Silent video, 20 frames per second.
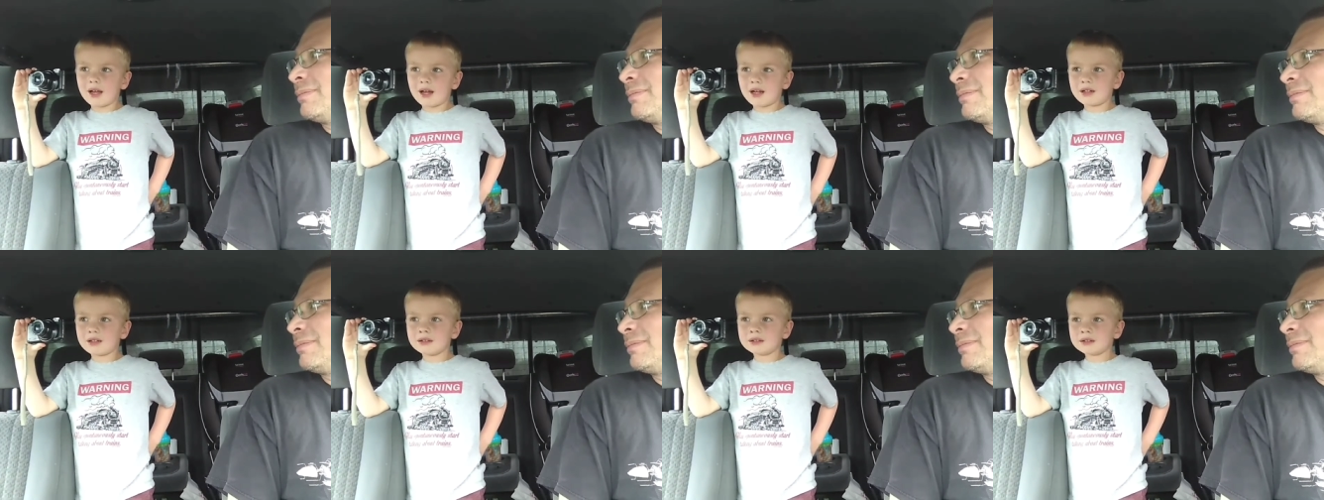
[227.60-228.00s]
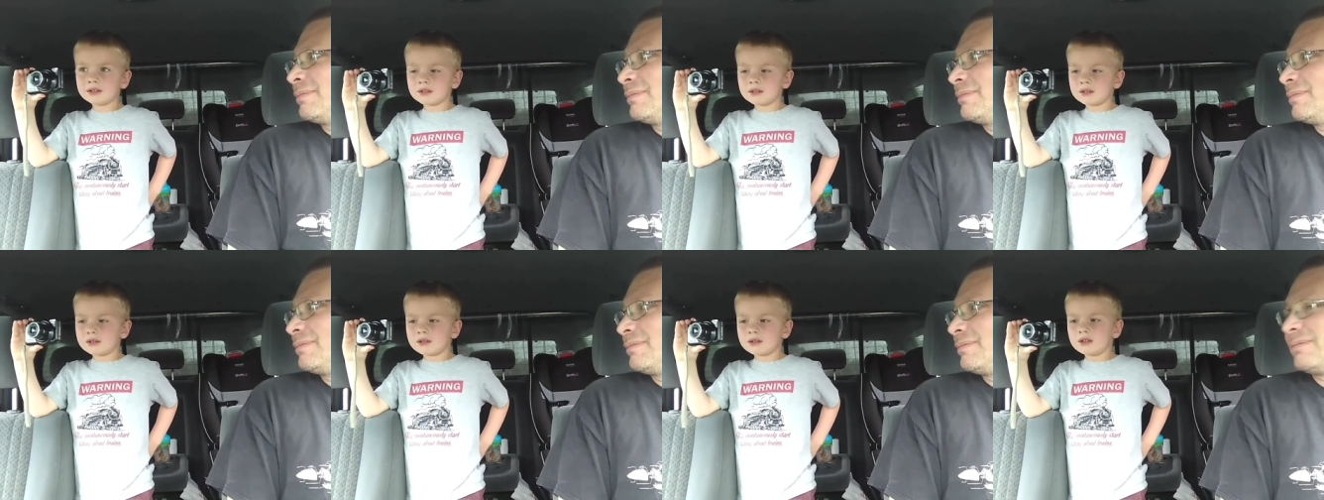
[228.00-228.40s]

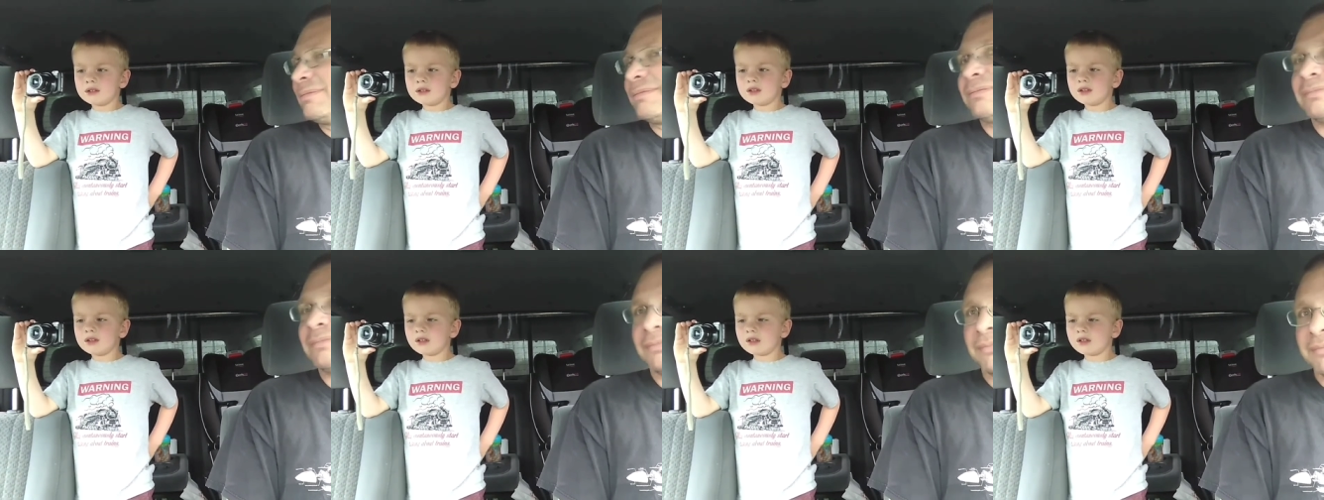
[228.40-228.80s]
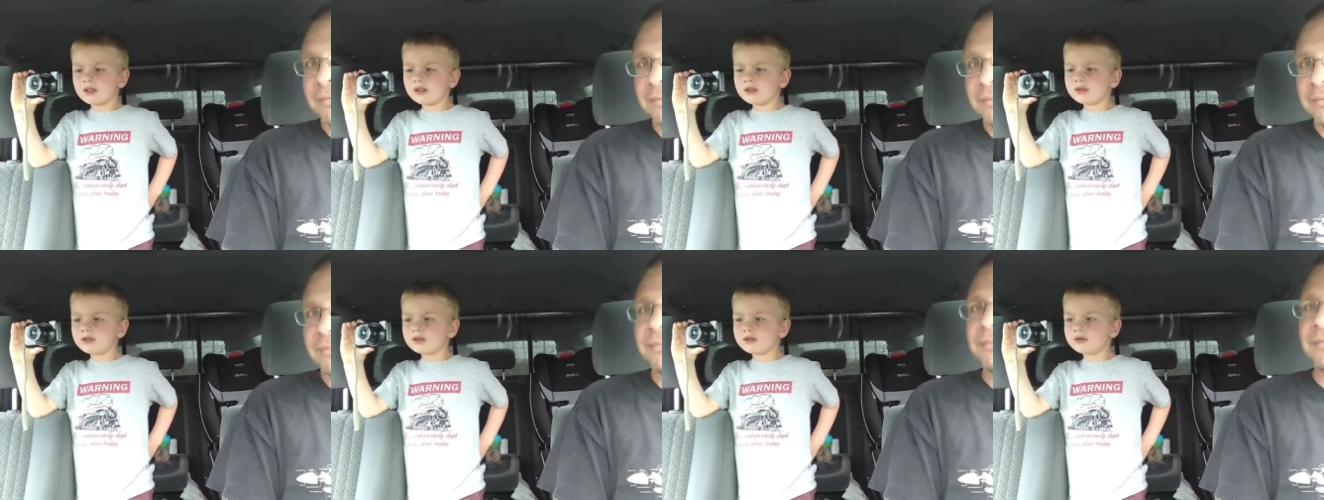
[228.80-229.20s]

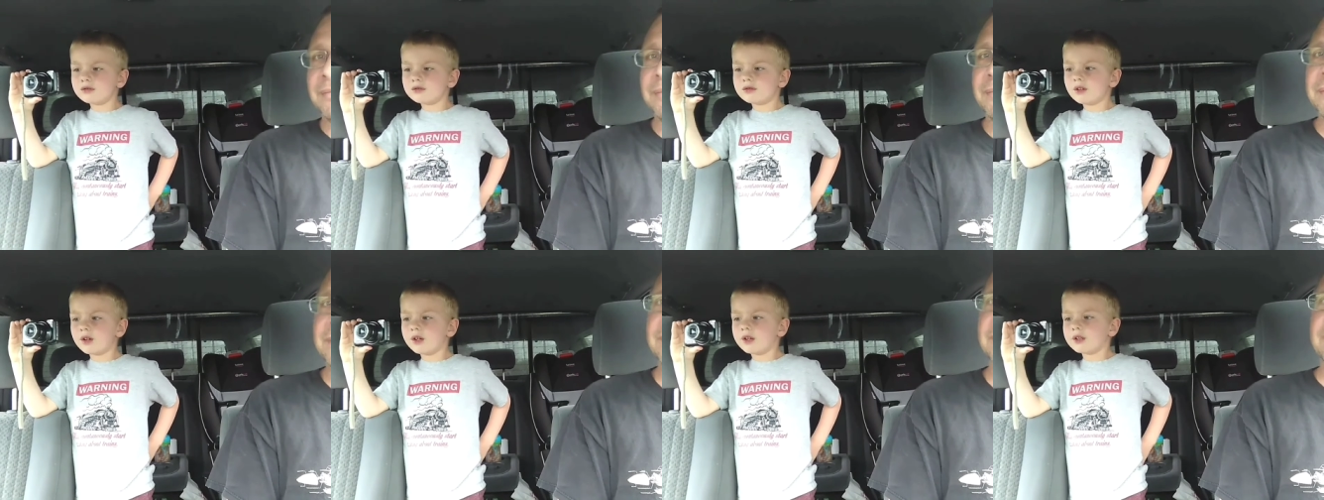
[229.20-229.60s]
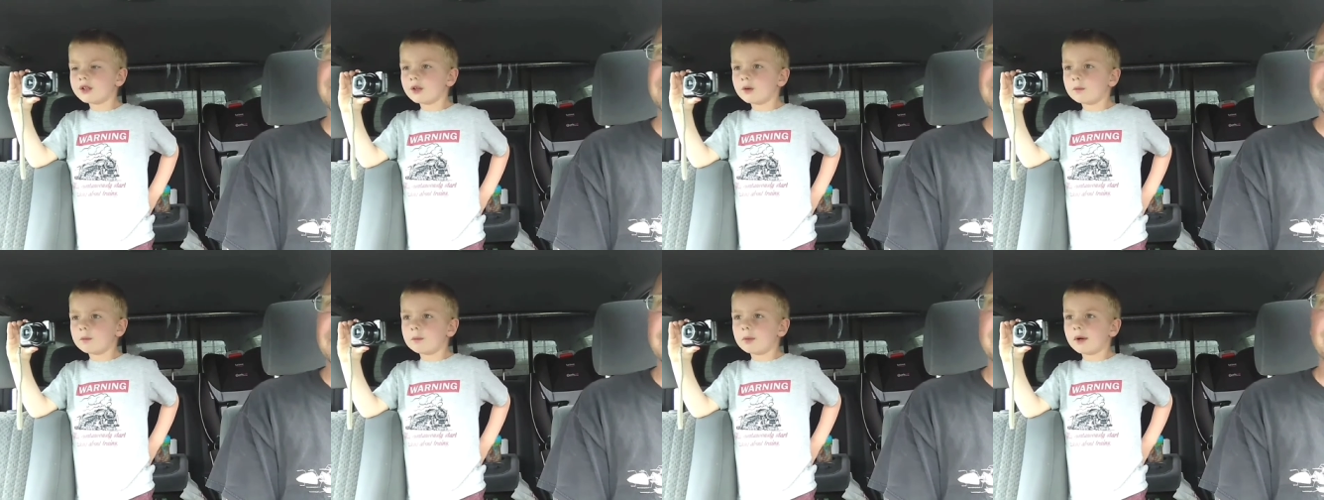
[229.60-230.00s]
after, like the